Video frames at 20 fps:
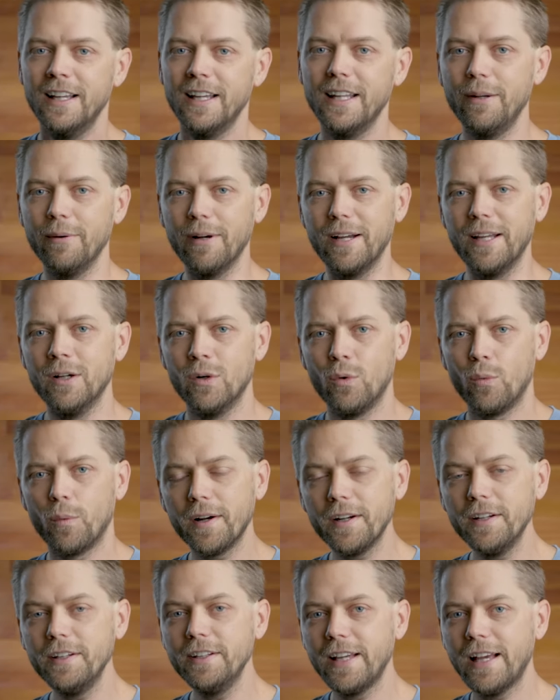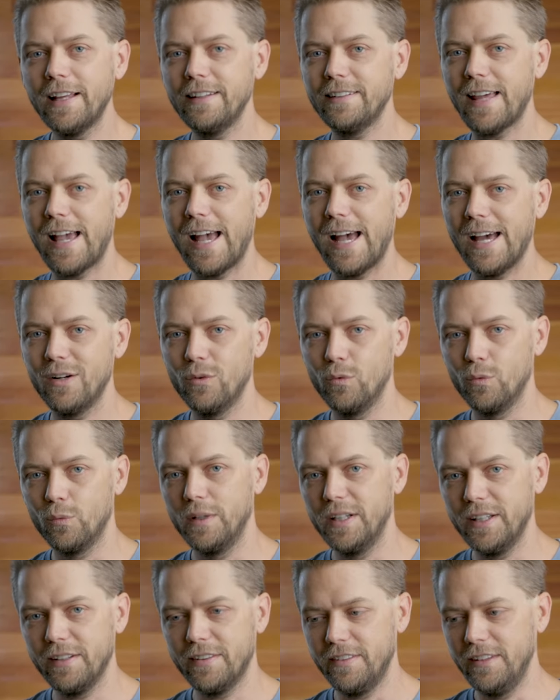Anyway, where are you guys at
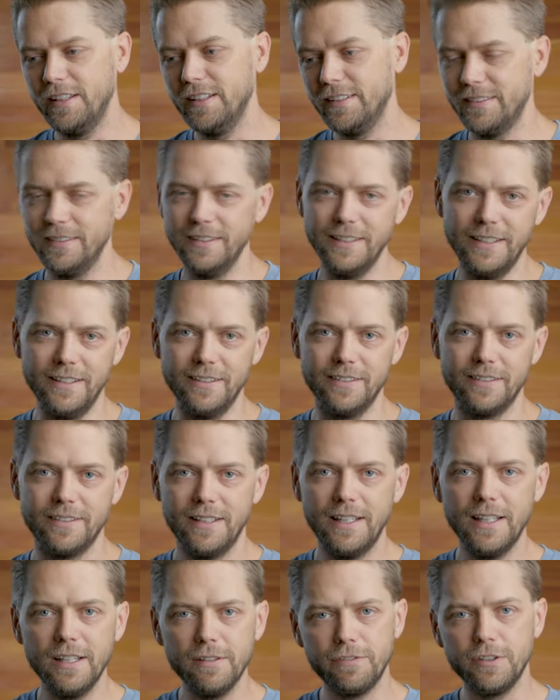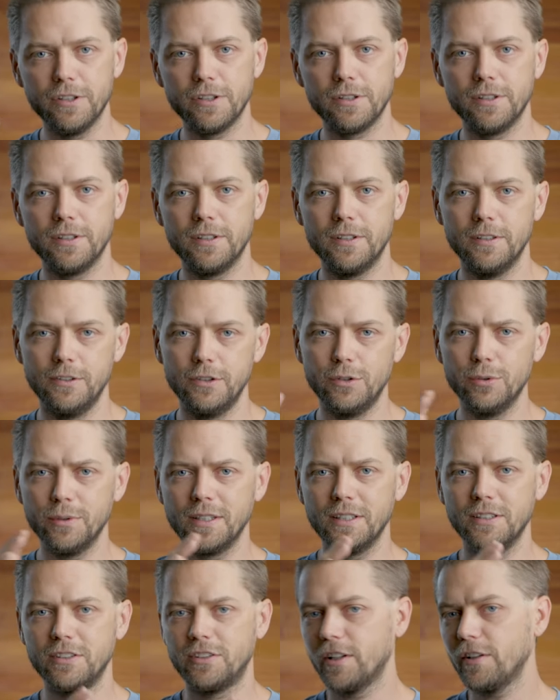with this lens? If you're
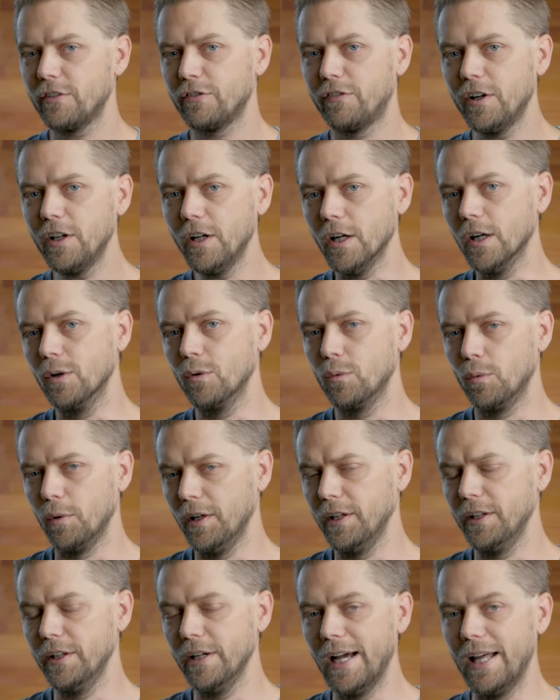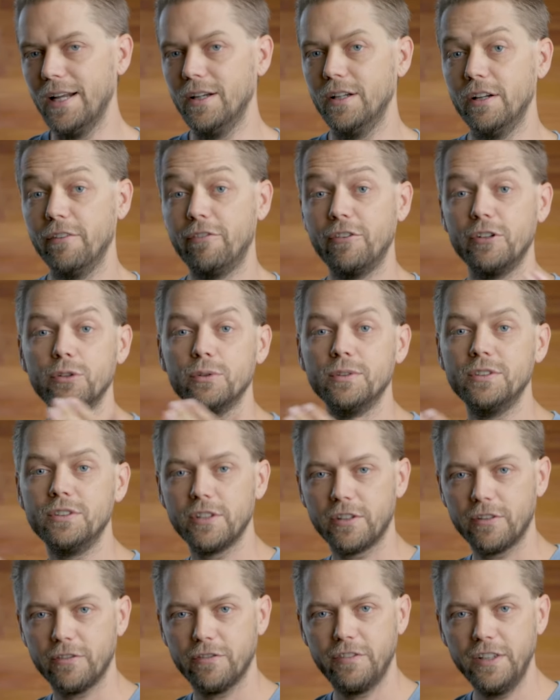doing just photo, where are you at? If you're doing
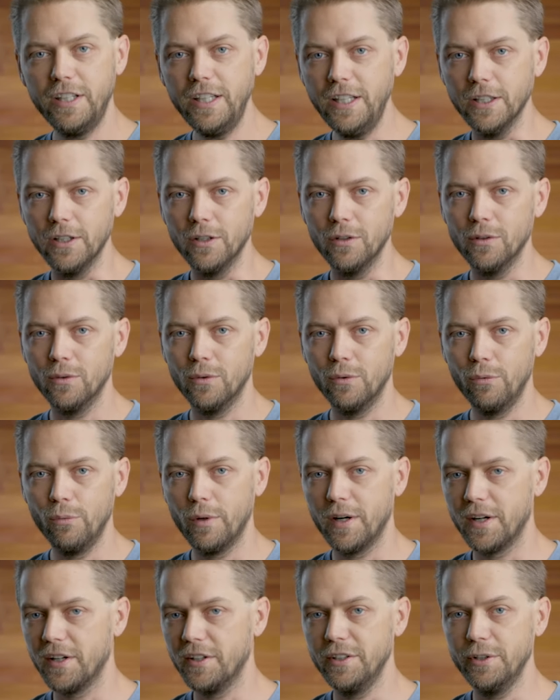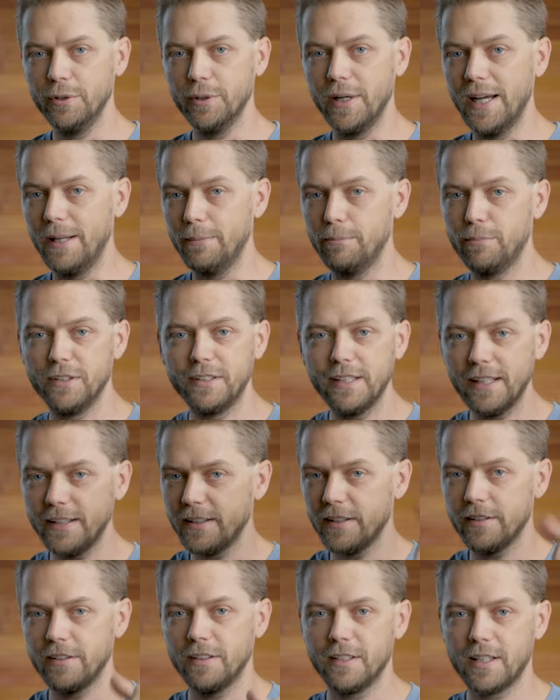just video, where are you at? Put that
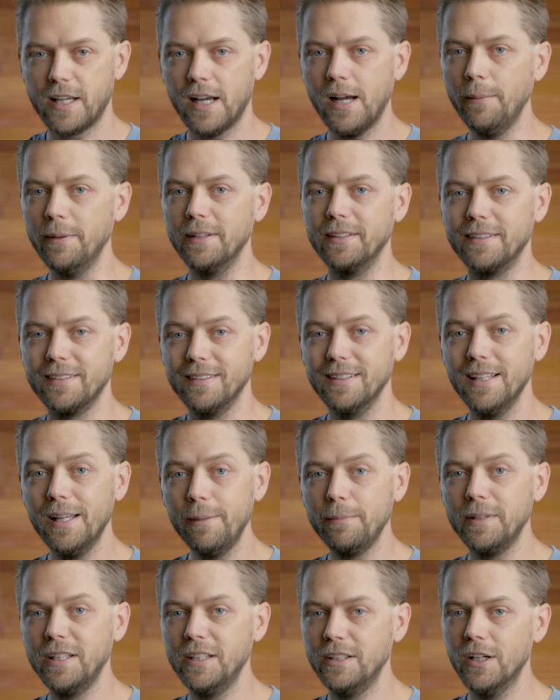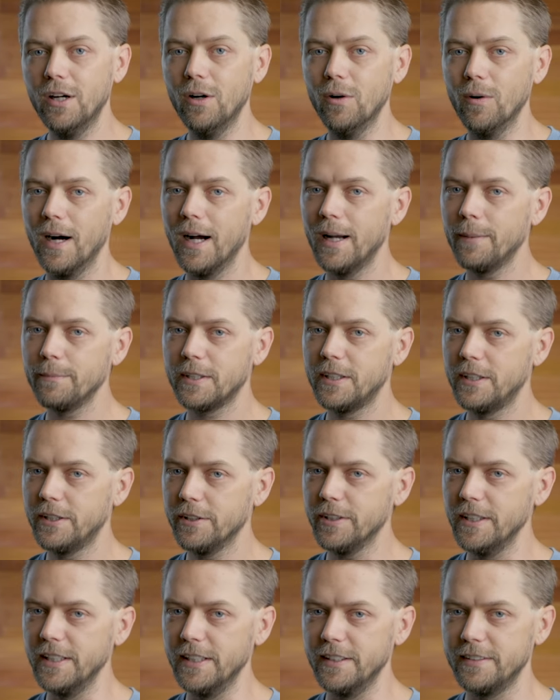down in the comments. Let me know. I'm
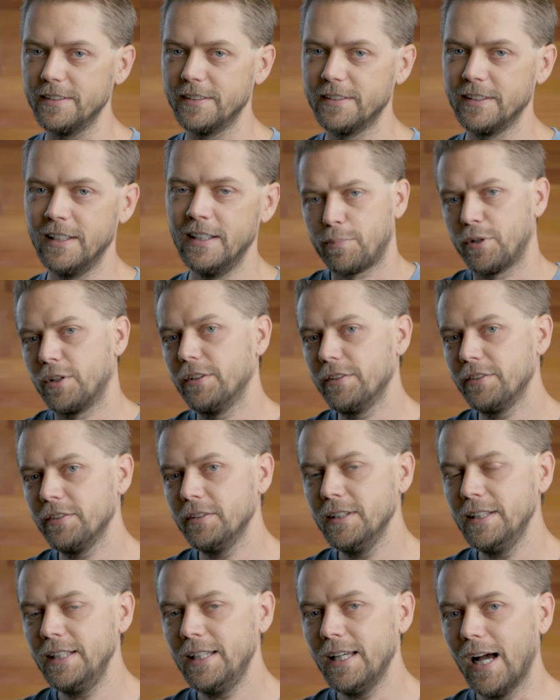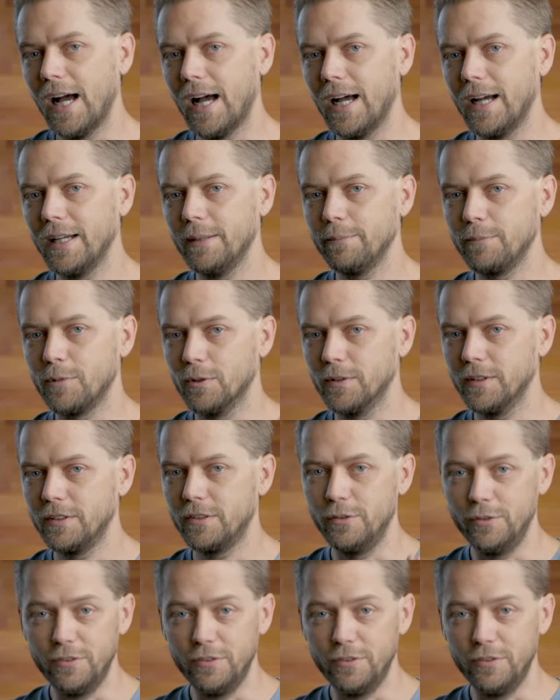curious. Personally, I'm going